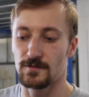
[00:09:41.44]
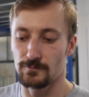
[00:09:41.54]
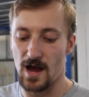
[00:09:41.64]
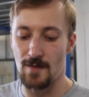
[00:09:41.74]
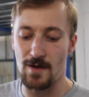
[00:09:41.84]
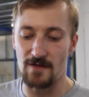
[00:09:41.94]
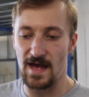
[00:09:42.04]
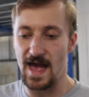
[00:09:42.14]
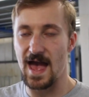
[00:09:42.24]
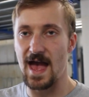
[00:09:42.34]
the right amount
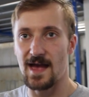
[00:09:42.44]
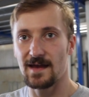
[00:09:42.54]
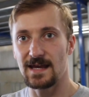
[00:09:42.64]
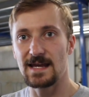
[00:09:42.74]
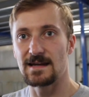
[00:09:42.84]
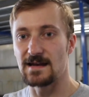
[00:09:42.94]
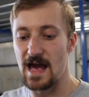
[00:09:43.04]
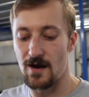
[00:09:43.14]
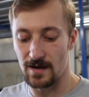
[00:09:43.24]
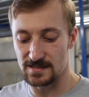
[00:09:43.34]
of air in and
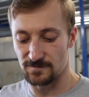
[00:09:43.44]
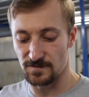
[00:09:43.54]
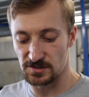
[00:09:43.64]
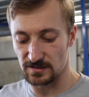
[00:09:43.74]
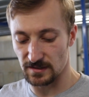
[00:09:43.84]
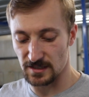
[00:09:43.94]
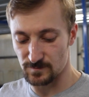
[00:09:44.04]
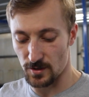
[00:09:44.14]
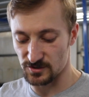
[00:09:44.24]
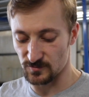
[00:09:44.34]
out as efficiently as
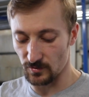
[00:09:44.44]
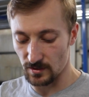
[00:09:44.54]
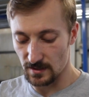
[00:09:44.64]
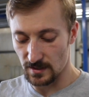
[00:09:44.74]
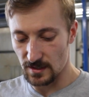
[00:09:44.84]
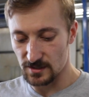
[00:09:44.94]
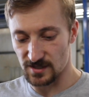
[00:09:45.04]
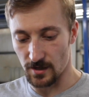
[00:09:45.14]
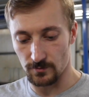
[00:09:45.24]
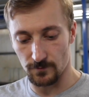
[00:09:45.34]
possible.
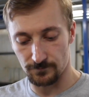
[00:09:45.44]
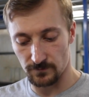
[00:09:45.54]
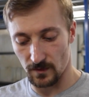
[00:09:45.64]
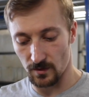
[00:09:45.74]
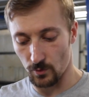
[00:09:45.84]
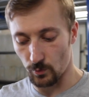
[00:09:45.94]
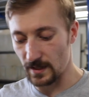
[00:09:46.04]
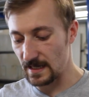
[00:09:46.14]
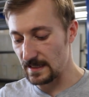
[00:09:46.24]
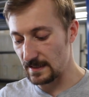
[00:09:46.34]
So
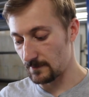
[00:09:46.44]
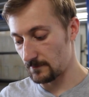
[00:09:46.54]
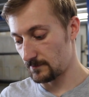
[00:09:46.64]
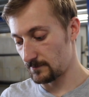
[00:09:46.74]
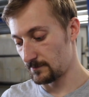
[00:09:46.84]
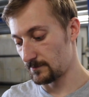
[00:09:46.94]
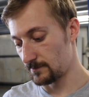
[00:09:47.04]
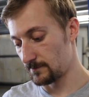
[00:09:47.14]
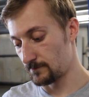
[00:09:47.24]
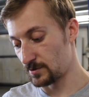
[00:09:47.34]
we
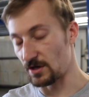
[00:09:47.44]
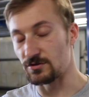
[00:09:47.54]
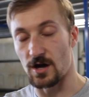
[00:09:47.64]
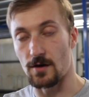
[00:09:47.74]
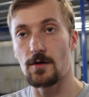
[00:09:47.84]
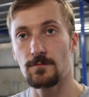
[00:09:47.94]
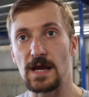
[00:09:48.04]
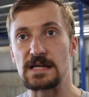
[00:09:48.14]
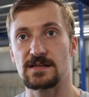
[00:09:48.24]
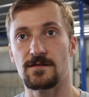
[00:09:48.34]
produced our own
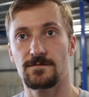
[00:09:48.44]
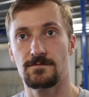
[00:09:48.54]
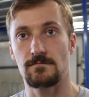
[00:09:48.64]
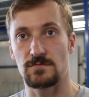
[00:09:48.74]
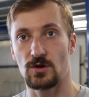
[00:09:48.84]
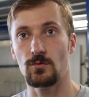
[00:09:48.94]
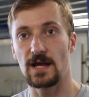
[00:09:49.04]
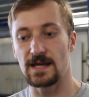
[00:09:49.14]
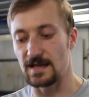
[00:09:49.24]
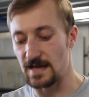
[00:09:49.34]
piece of
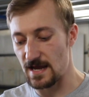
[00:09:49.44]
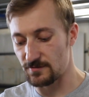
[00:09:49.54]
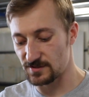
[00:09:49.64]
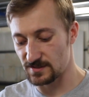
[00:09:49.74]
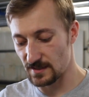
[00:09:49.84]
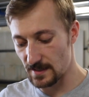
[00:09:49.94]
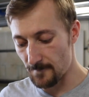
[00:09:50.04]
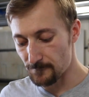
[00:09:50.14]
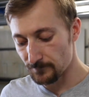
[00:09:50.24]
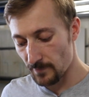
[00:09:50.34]
tooling in-house,
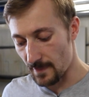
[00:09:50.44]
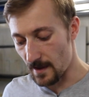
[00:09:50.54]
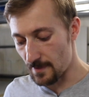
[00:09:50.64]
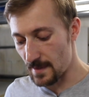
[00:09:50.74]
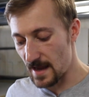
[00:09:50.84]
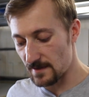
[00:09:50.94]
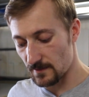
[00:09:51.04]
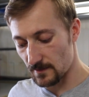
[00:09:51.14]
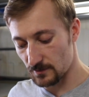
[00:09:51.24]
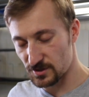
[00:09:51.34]
and
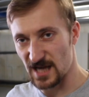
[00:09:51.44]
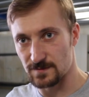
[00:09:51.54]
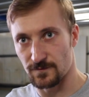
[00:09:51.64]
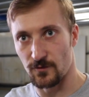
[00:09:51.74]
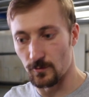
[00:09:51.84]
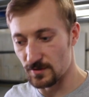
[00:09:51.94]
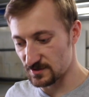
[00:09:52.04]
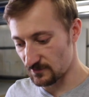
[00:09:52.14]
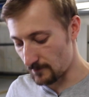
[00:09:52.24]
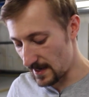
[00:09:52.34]
then JS
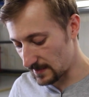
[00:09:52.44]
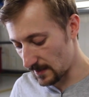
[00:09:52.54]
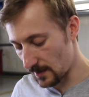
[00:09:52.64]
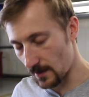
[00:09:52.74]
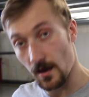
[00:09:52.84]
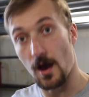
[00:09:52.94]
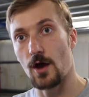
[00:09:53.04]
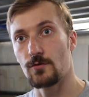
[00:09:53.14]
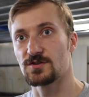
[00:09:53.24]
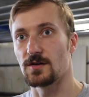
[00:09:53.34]
Performance will make a
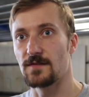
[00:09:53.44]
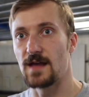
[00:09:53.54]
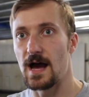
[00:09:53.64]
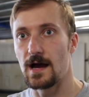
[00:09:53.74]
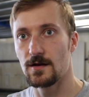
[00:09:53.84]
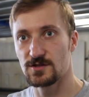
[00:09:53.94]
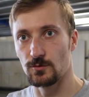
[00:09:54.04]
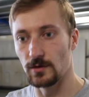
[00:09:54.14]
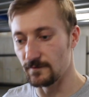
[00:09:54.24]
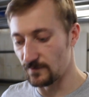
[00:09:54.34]
hose on that
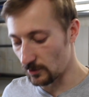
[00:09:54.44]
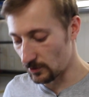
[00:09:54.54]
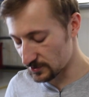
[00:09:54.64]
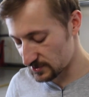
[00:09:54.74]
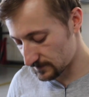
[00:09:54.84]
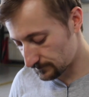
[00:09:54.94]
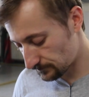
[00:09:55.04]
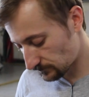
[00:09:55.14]
tooling for us